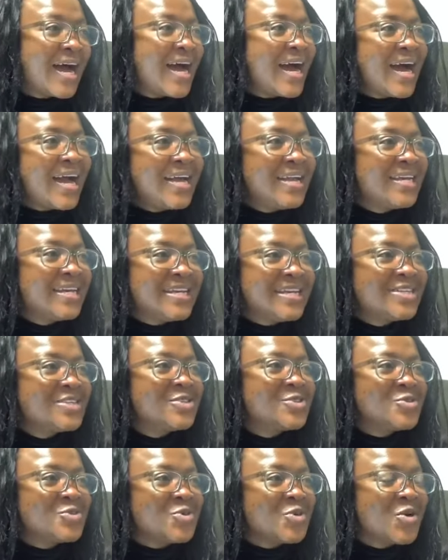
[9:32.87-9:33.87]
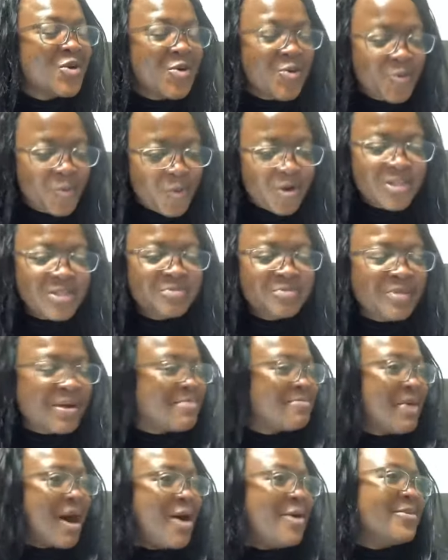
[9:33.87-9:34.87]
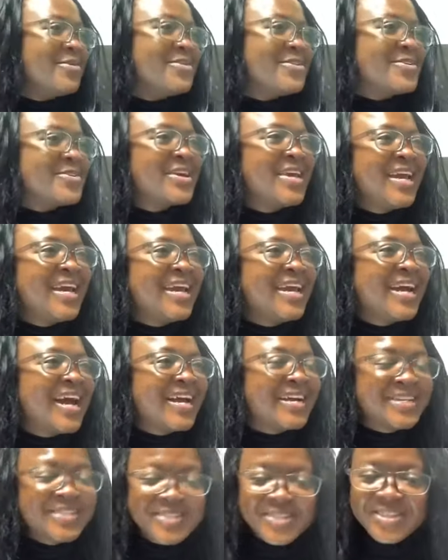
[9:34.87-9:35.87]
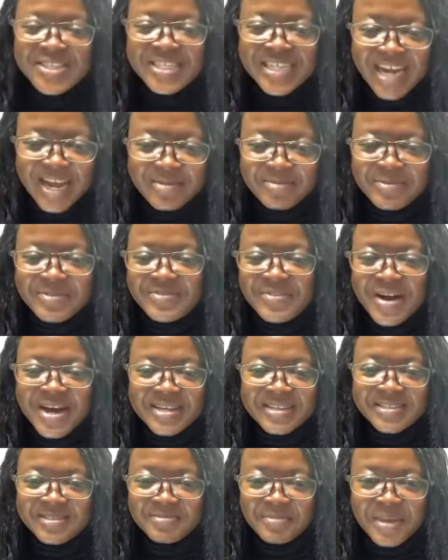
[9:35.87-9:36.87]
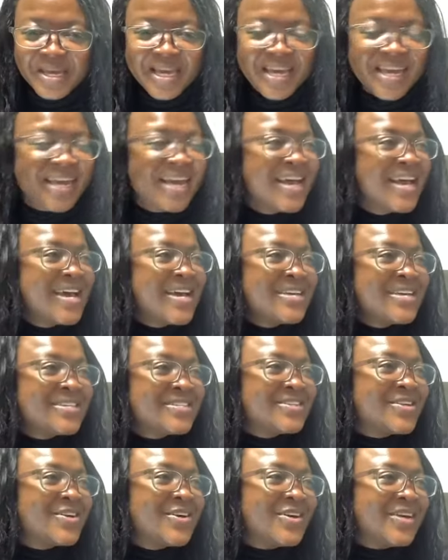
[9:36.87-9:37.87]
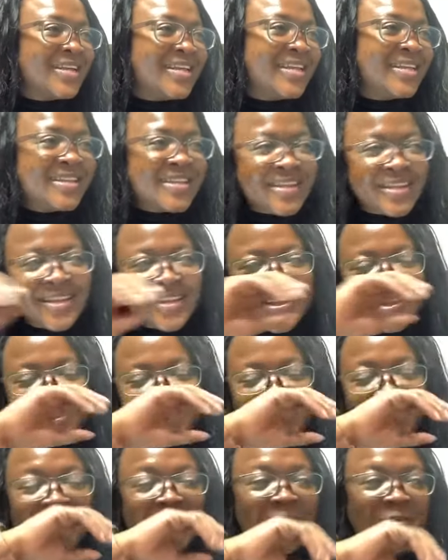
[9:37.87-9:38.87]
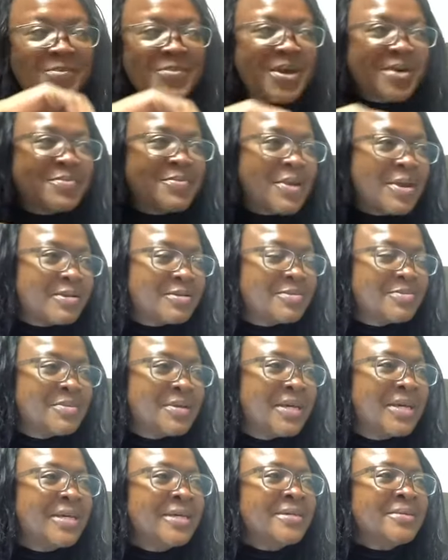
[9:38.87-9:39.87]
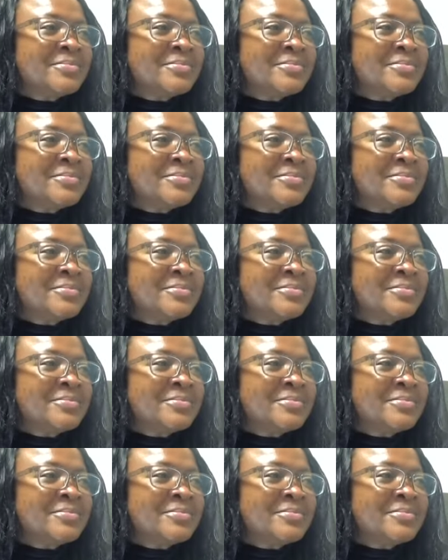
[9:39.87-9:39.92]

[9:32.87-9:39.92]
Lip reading: I need to watch my mouth, okay? I need to check before I speak. So, oh man, bless me.